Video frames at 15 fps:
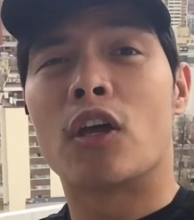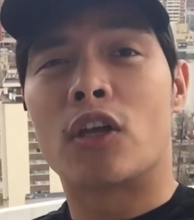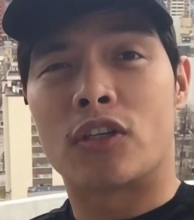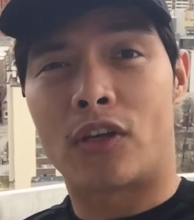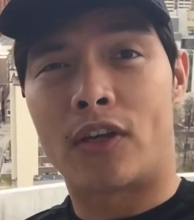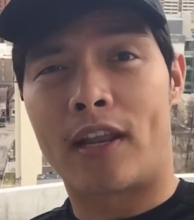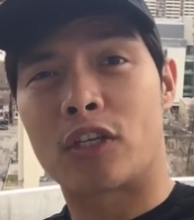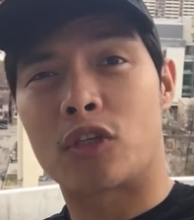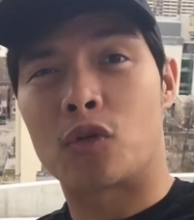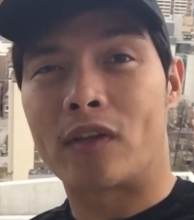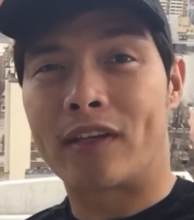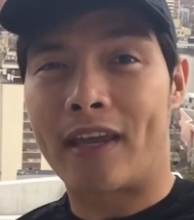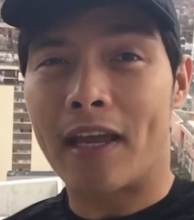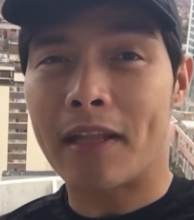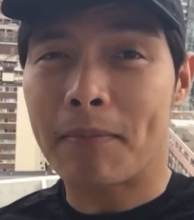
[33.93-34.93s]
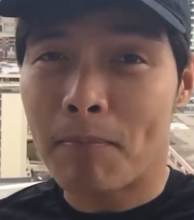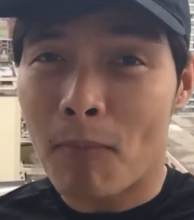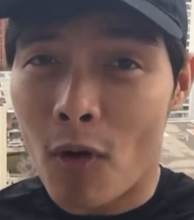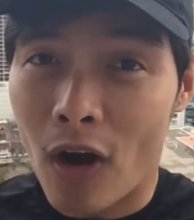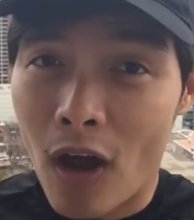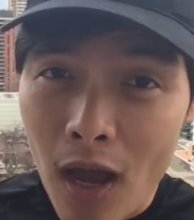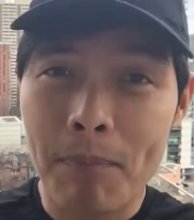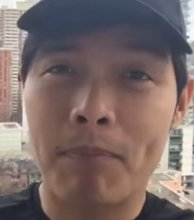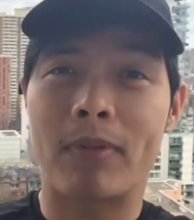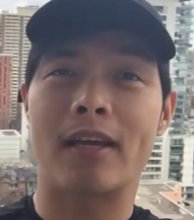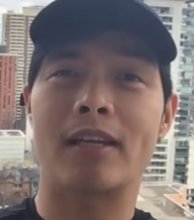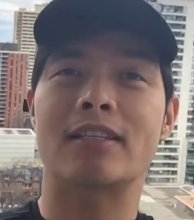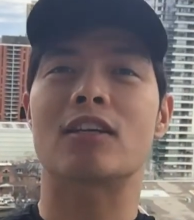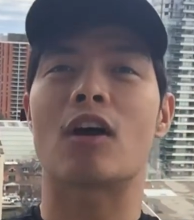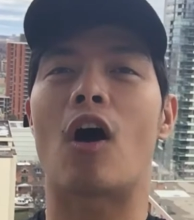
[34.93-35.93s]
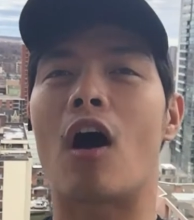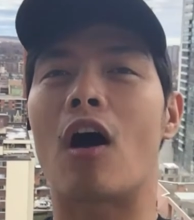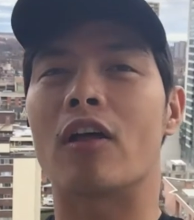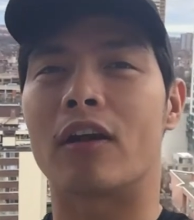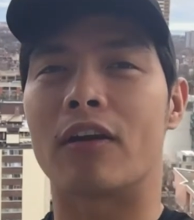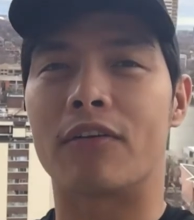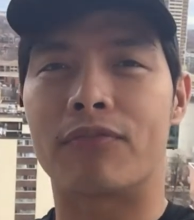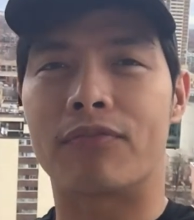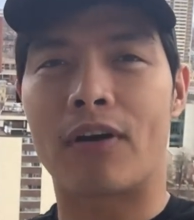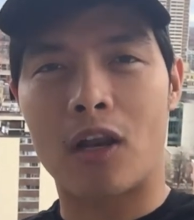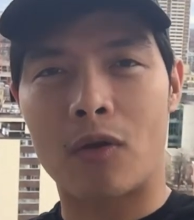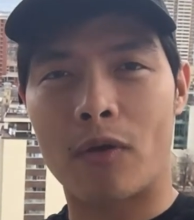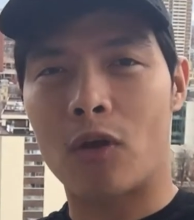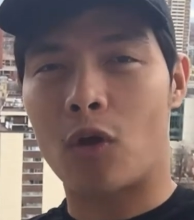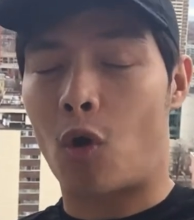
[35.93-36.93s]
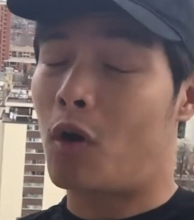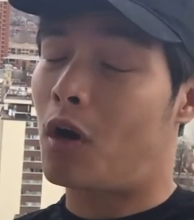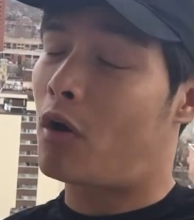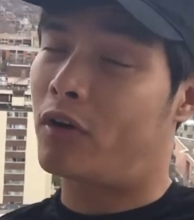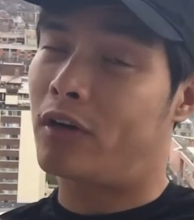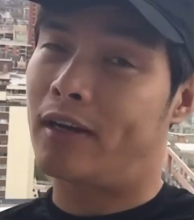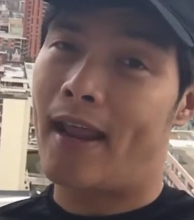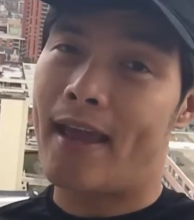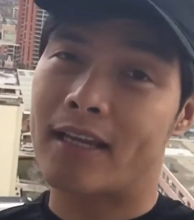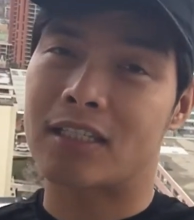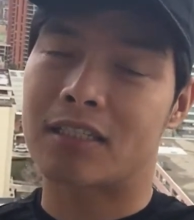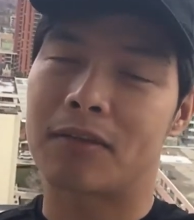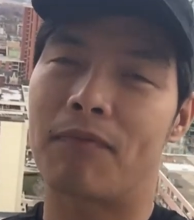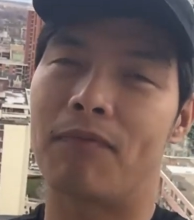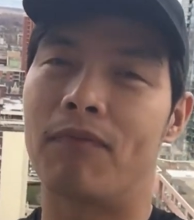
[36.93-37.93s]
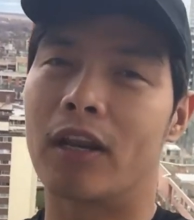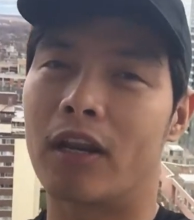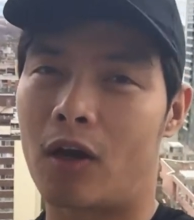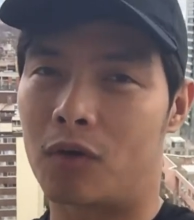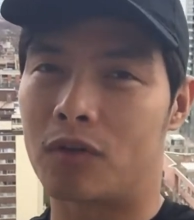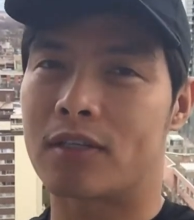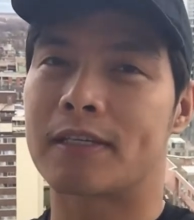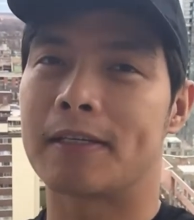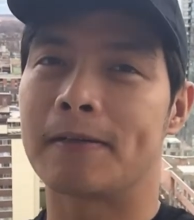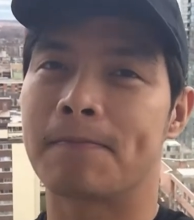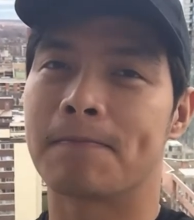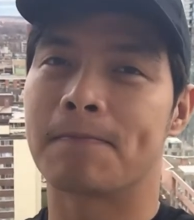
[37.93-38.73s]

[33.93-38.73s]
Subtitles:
so that you'll get more updates on our following or our next videos.